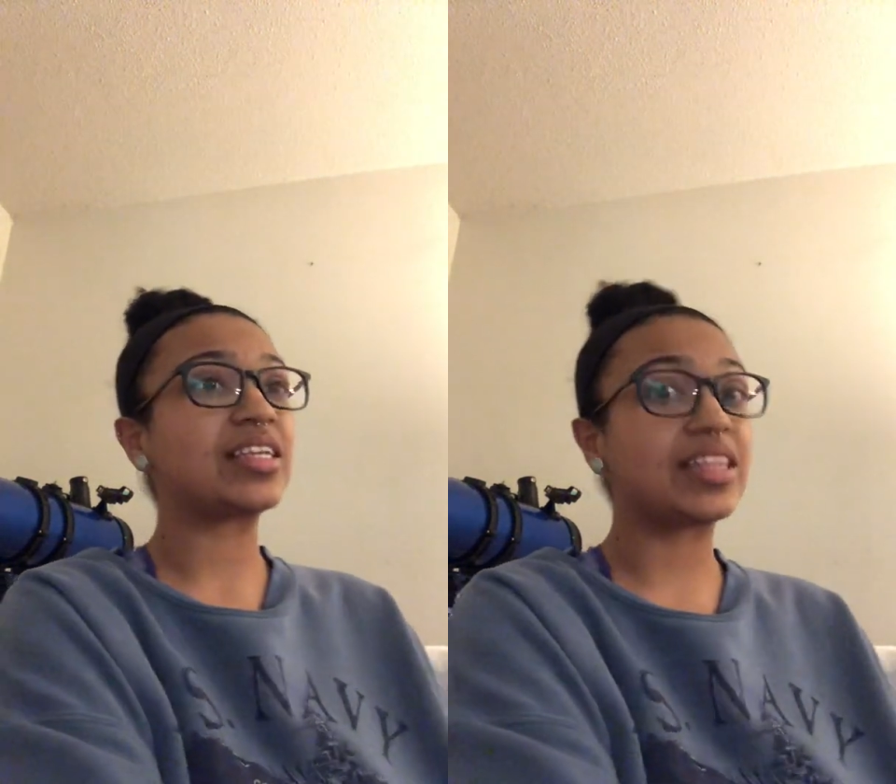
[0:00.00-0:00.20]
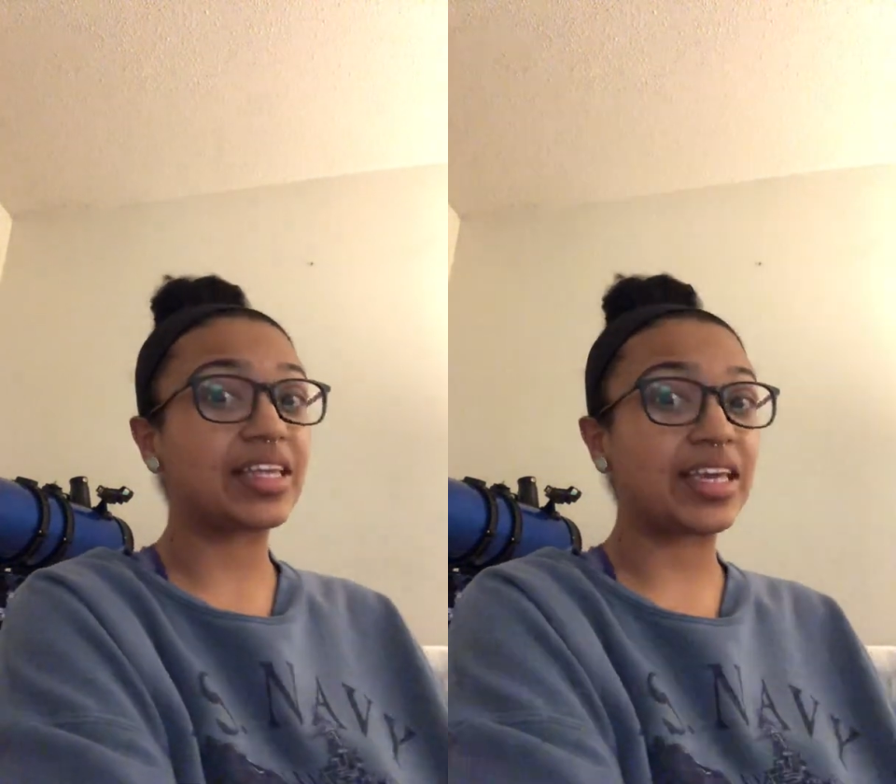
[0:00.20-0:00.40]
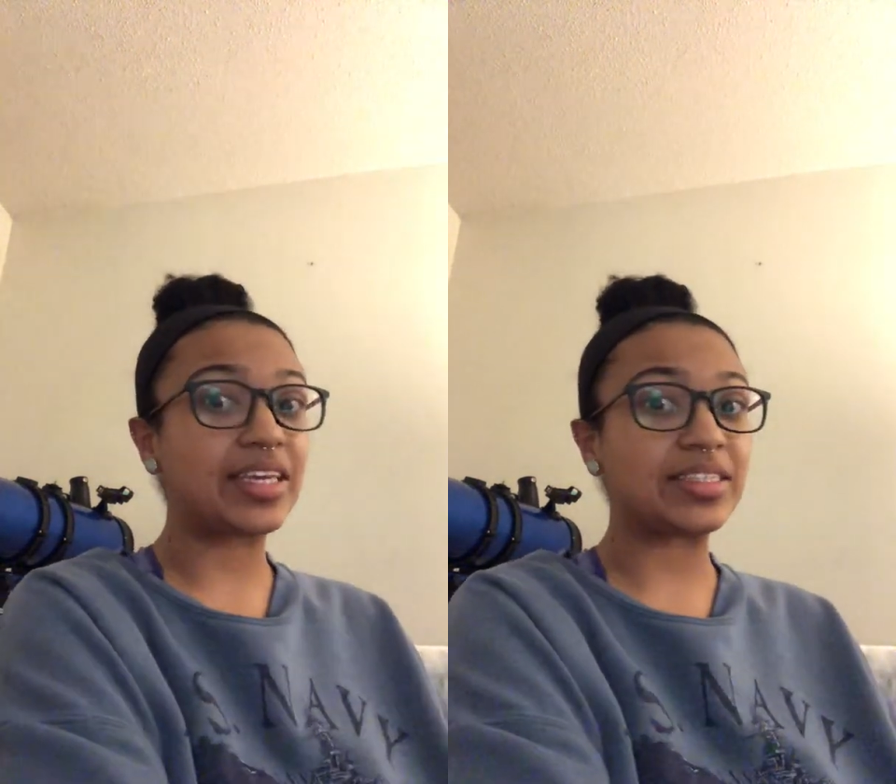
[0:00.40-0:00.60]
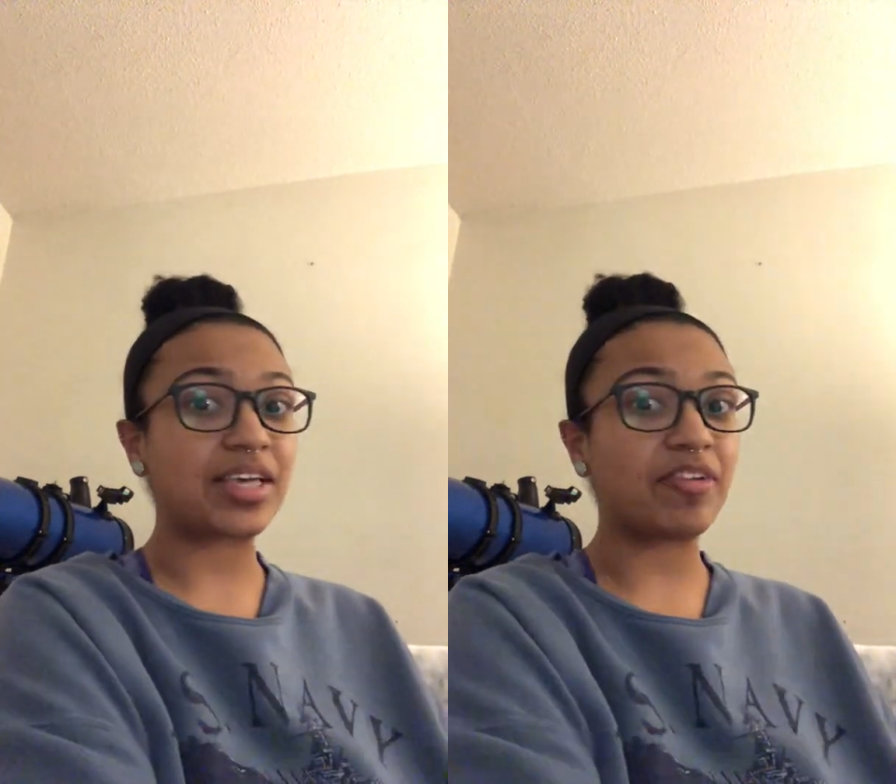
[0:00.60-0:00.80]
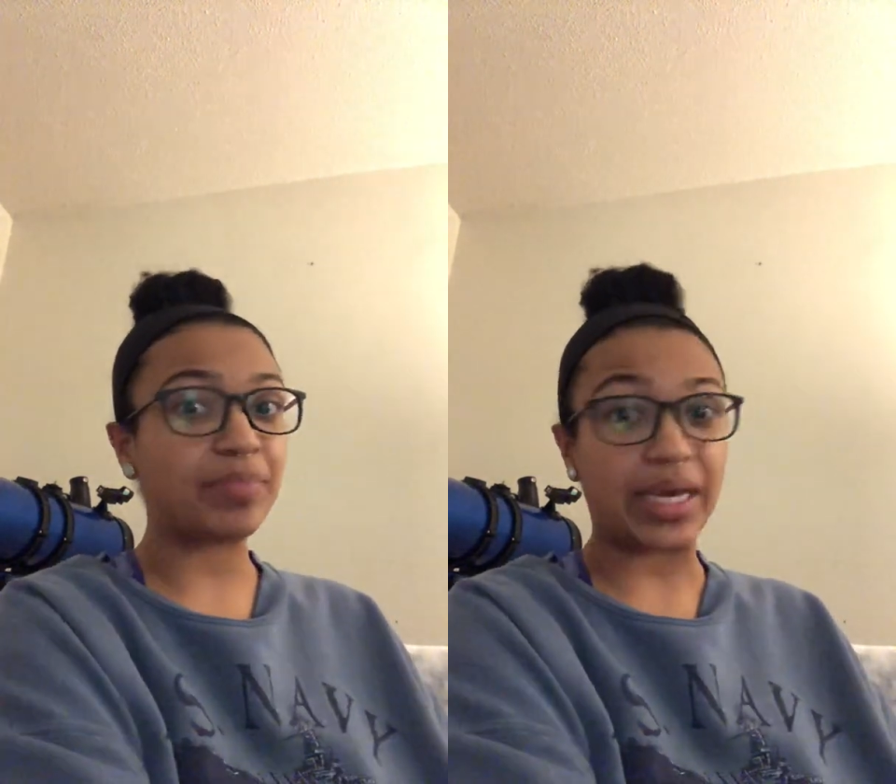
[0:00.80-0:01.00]
the case
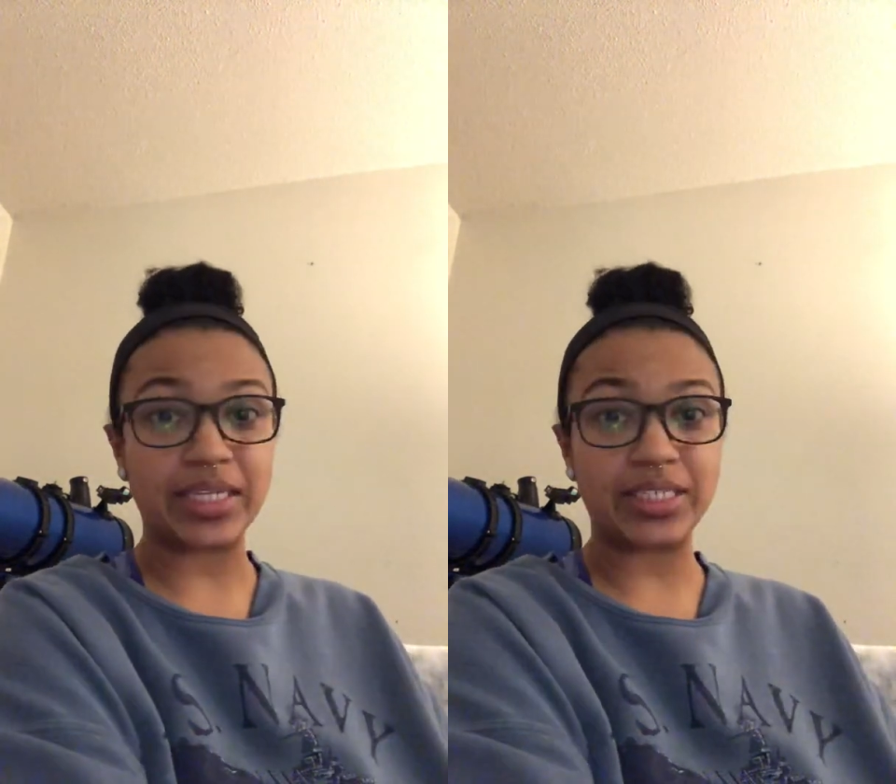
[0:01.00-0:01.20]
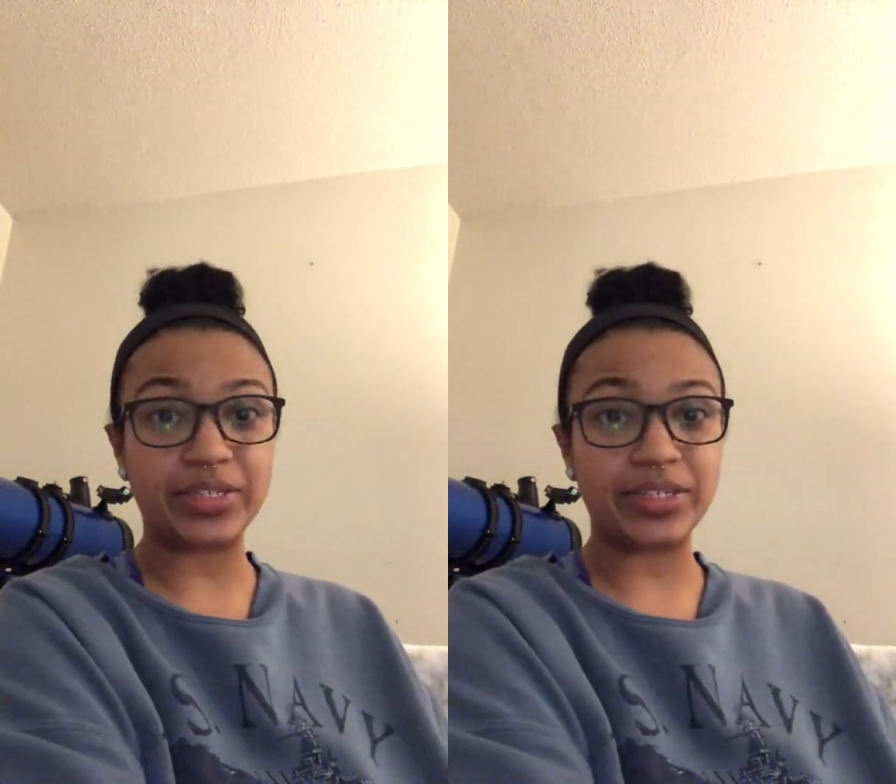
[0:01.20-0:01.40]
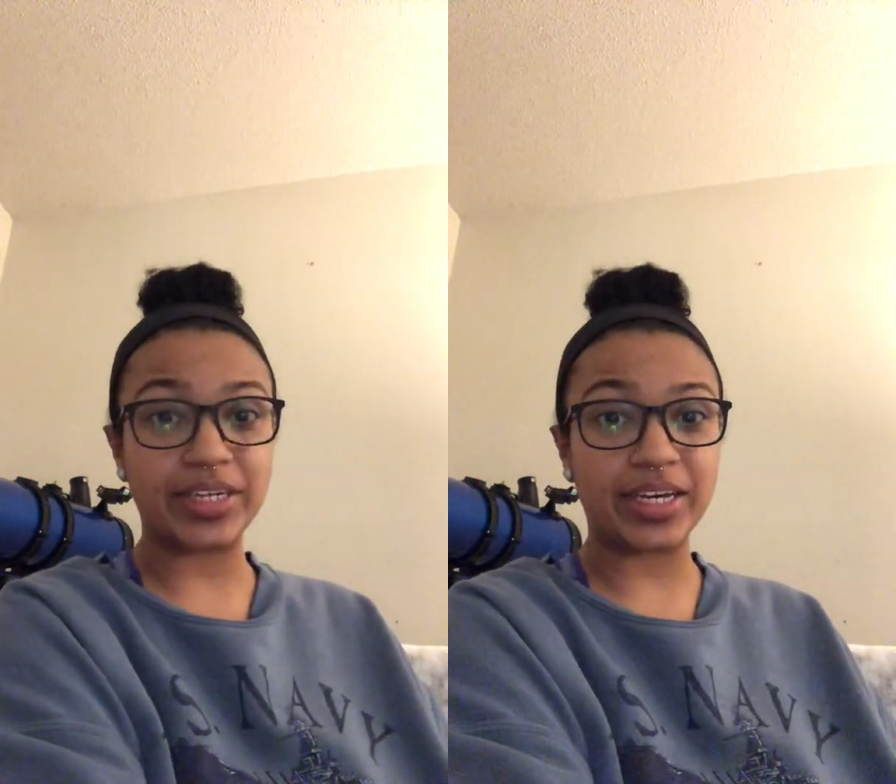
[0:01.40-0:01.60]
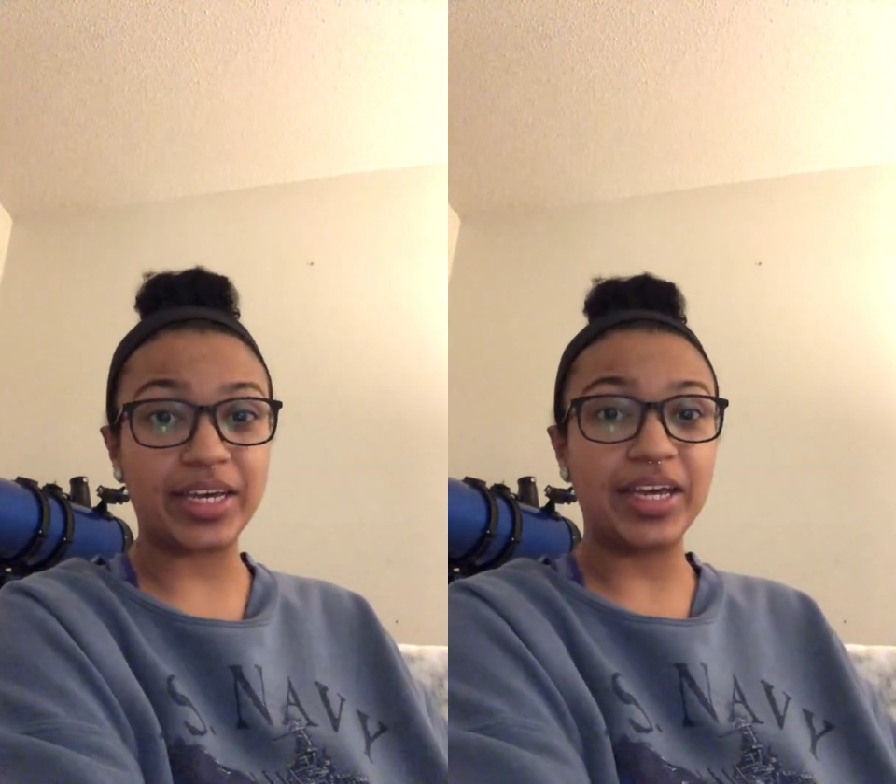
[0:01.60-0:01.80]
of bacteria